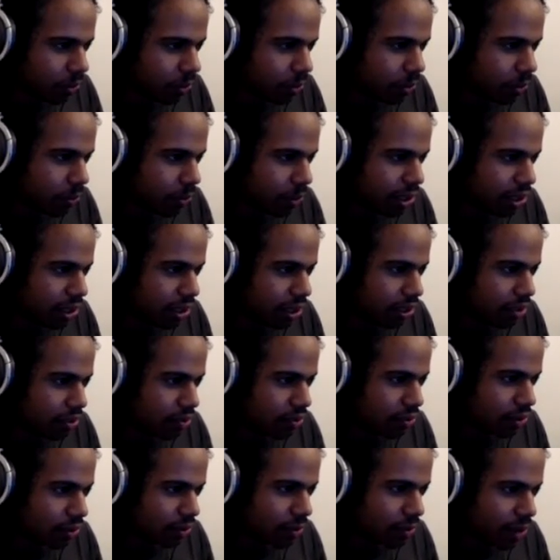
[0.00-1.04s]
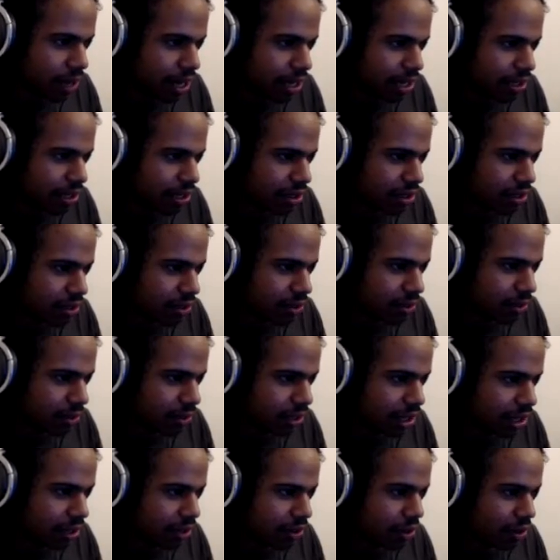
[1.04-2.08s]
Windland's Request, Gold
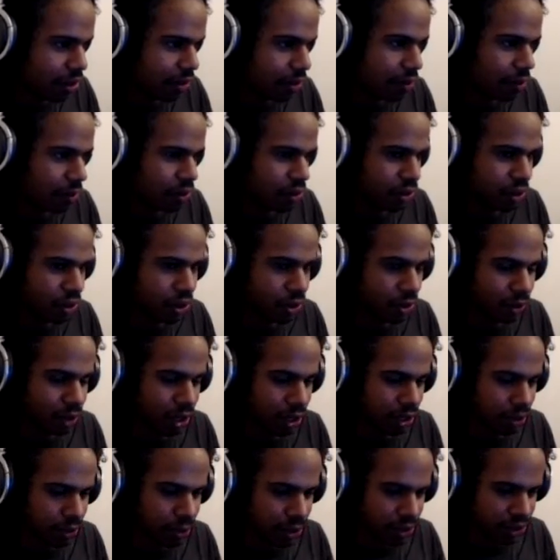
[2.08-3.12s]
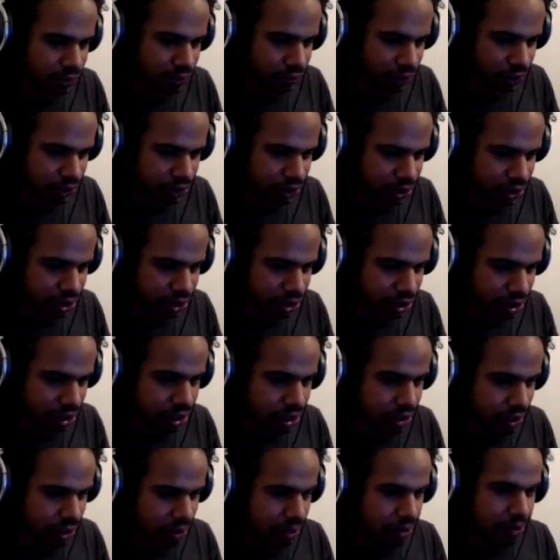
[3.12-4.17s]
Leather. Alright, we'll do the Gold Leather quest first.
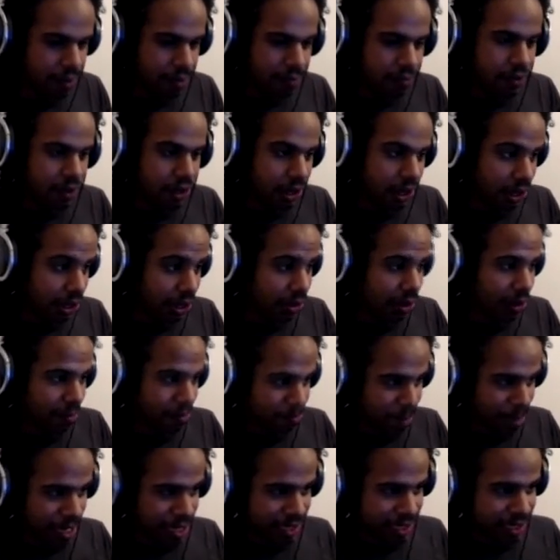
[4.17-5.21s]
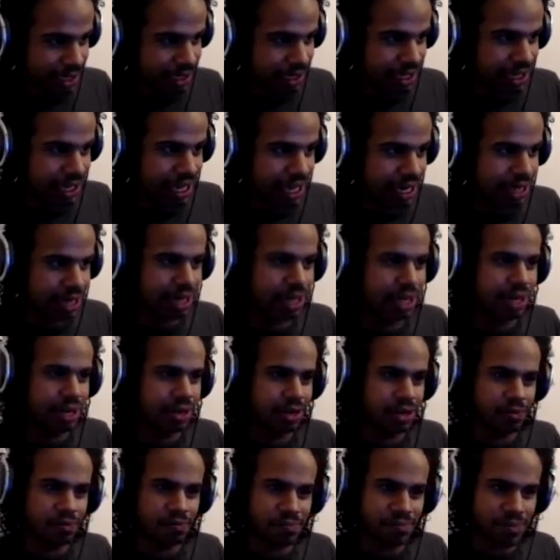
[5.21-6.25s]
Alright, basically they did
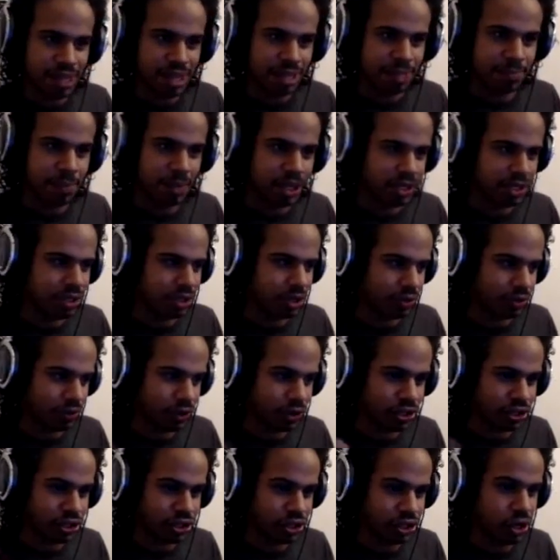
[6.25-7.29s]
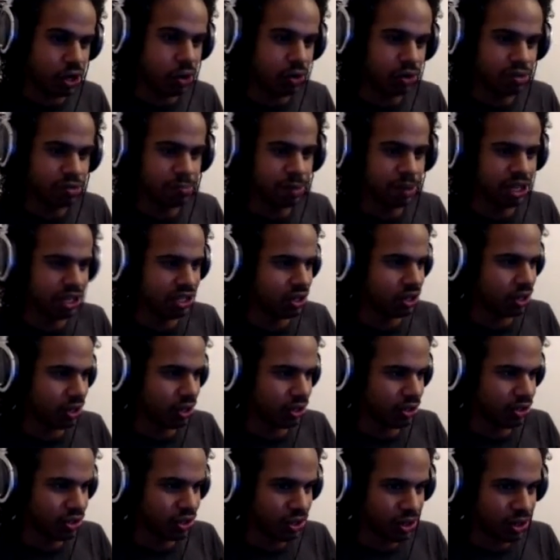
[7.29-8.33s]
Mythbusters versus
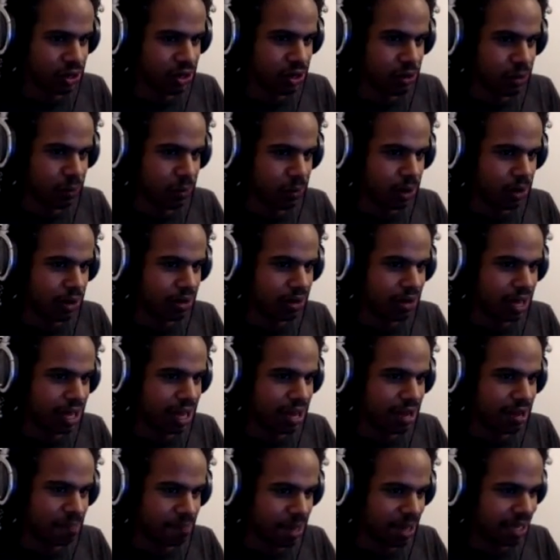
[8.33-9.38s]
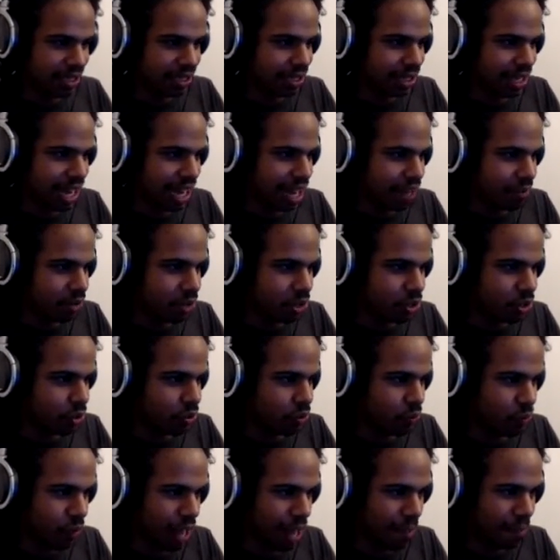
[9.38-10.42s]
Ghostbusters, where they basically have the two
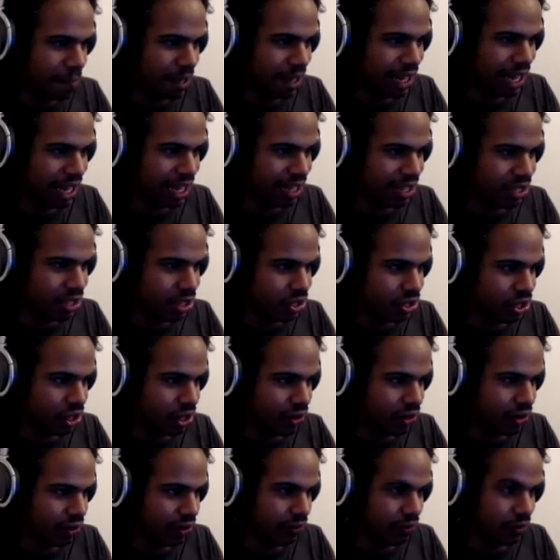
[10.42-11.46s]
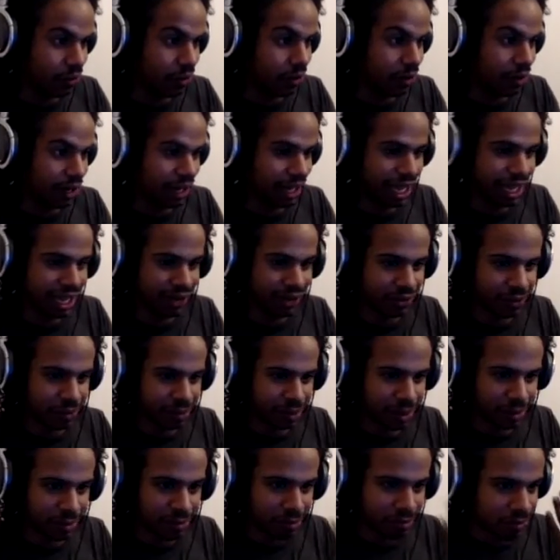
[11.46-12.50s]
rapping against each other, if you couldn't guess from
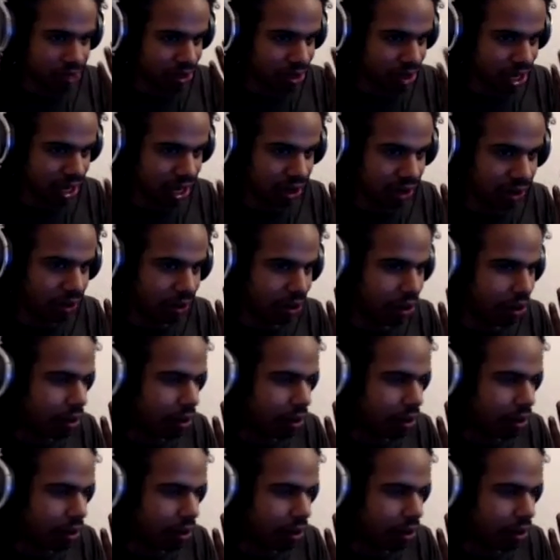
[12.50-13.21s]
the title.